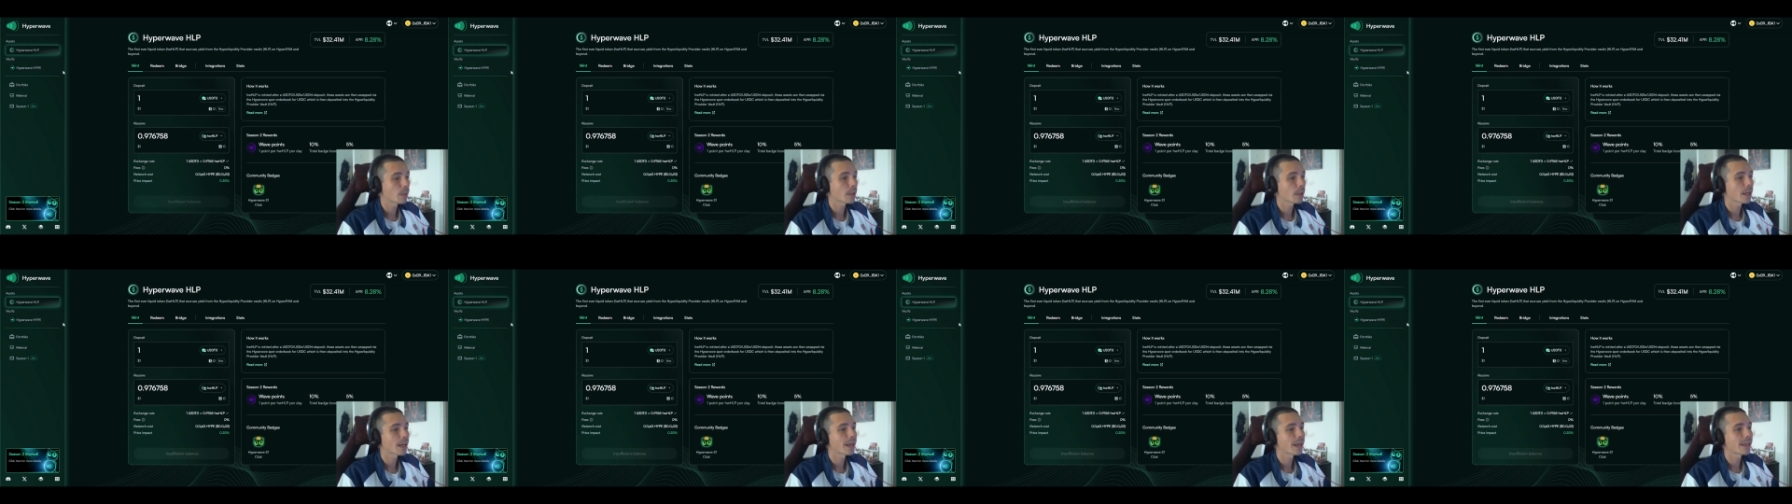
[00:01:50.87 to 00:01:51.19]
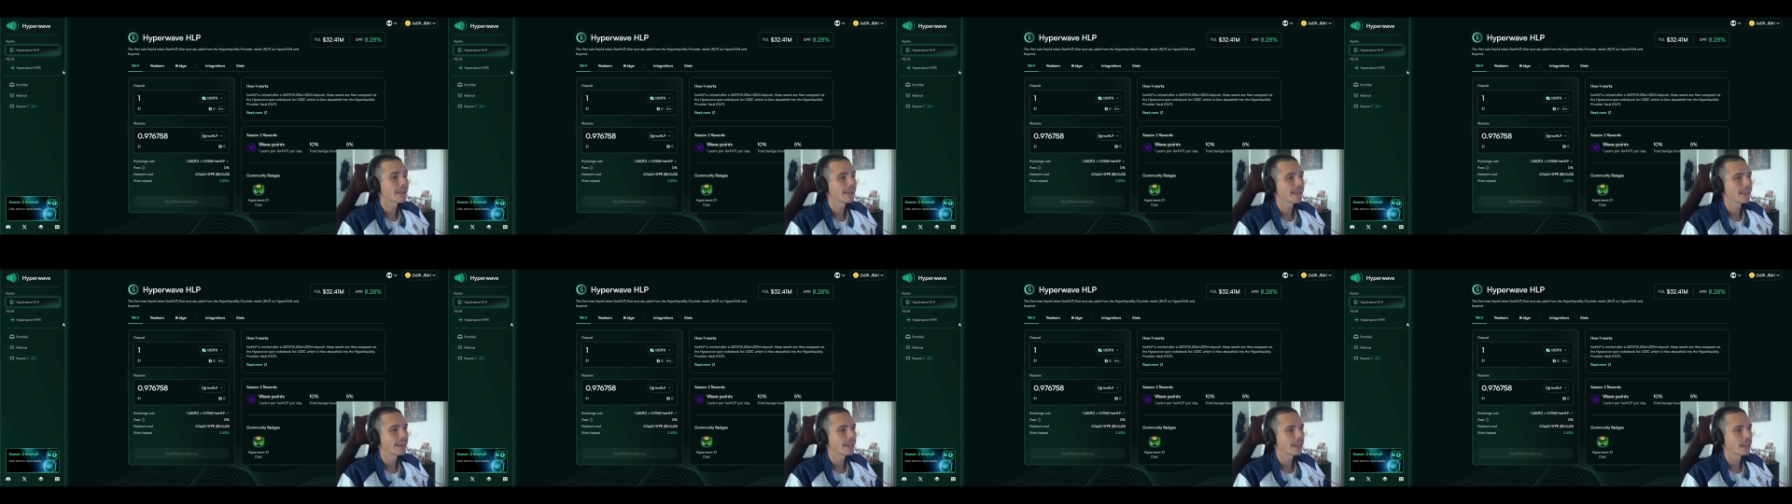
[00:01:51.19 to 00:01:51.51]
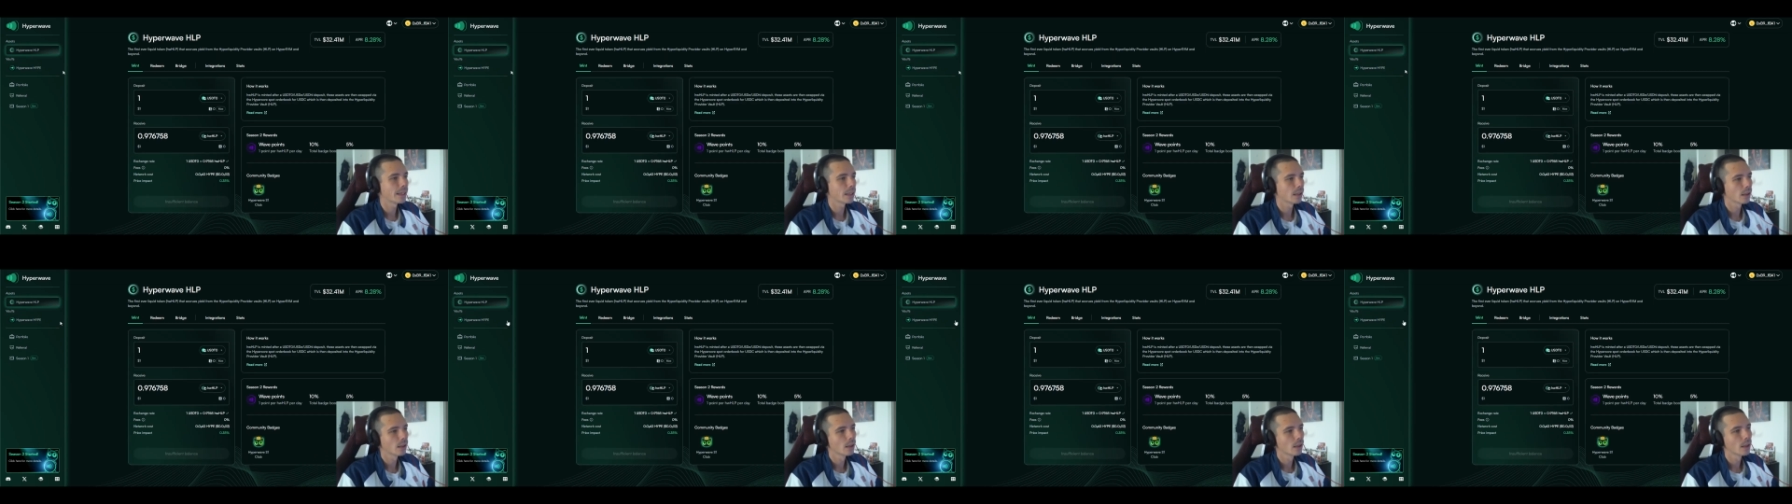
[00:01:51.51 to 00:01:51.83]
per
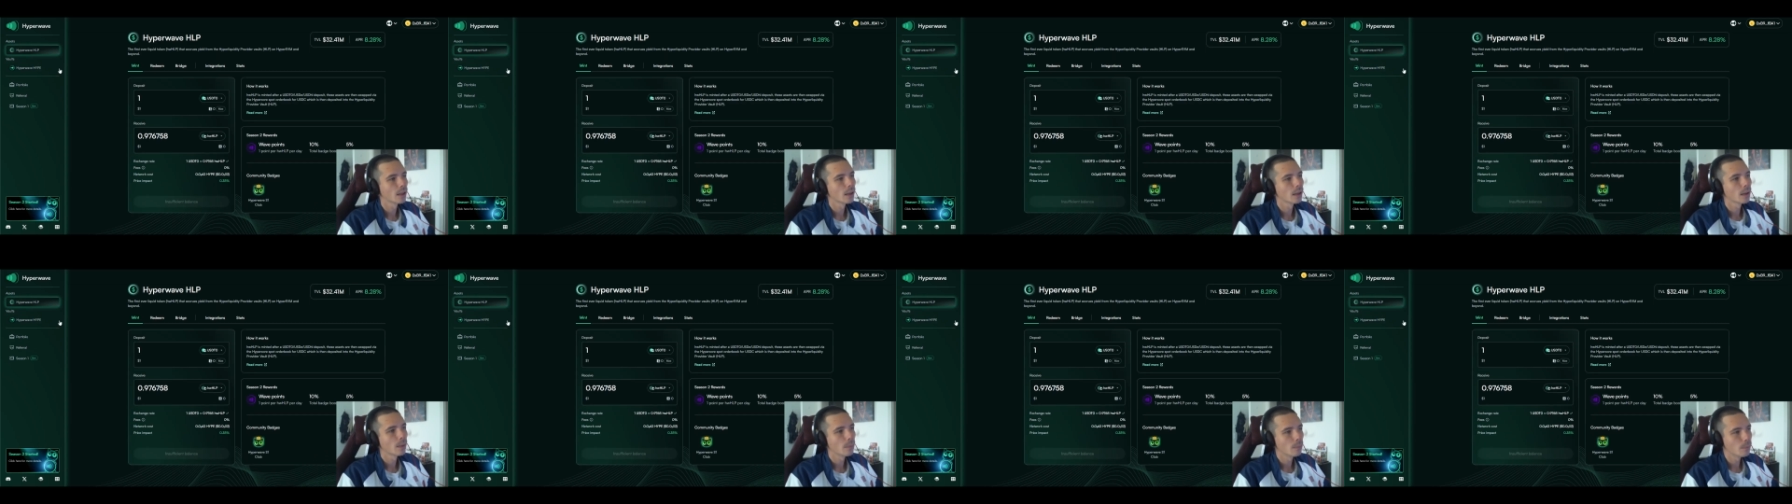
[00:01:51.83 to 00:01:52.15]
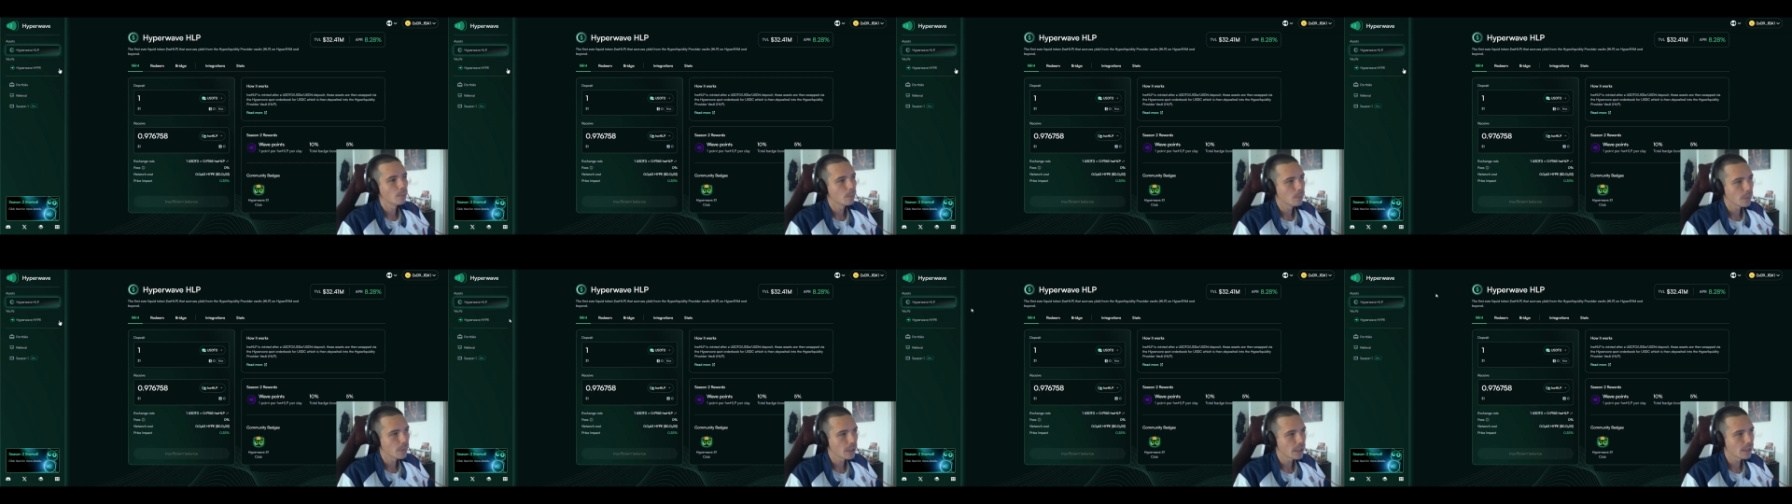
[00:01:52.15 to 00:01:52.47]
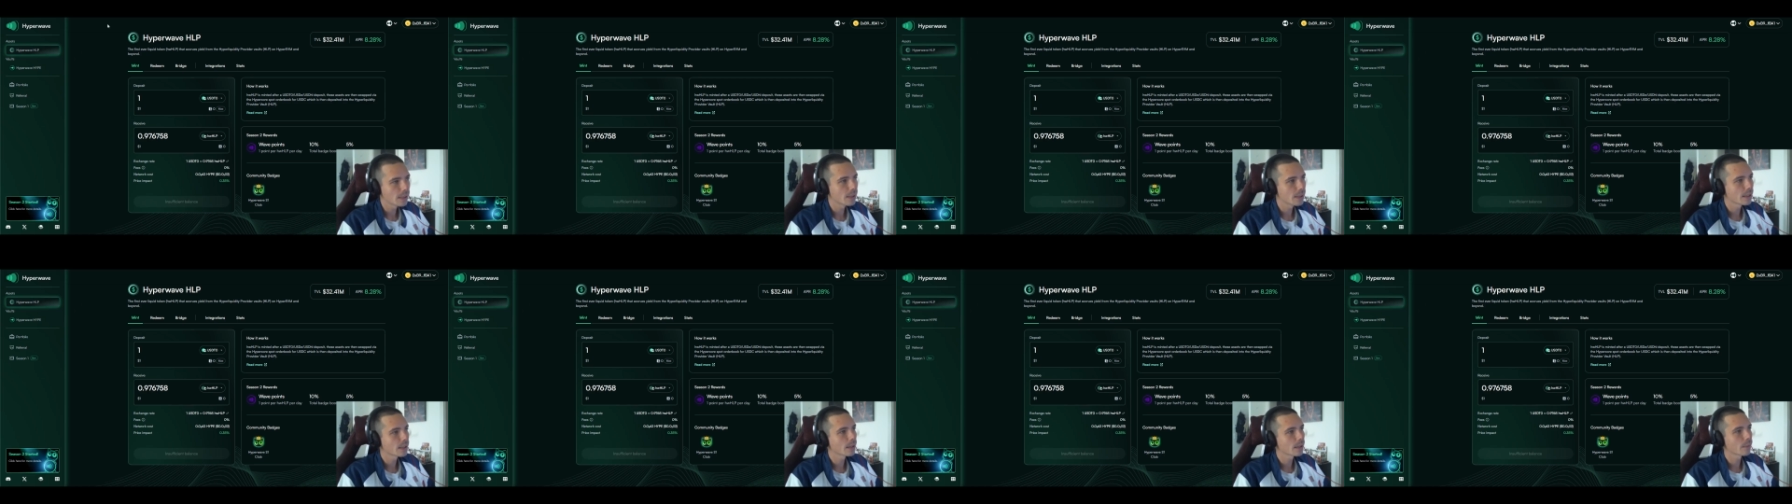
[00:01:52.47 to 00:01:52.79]
day,
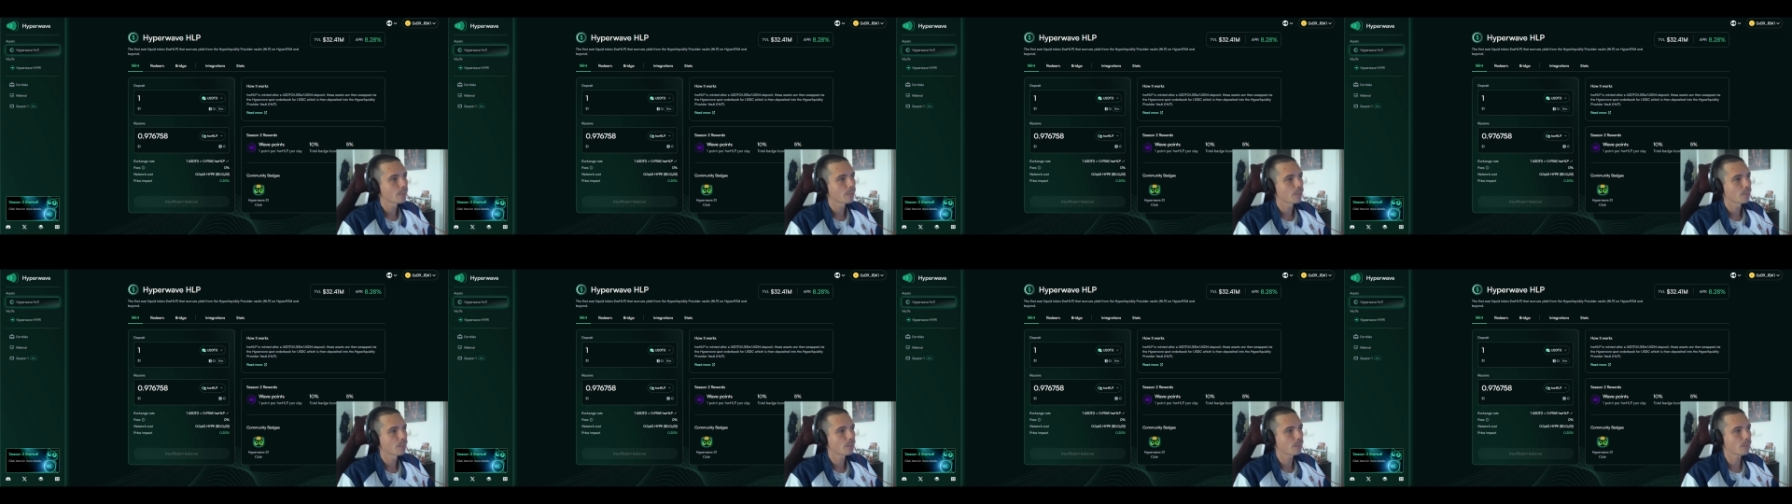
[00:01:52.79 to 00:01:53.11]
meaning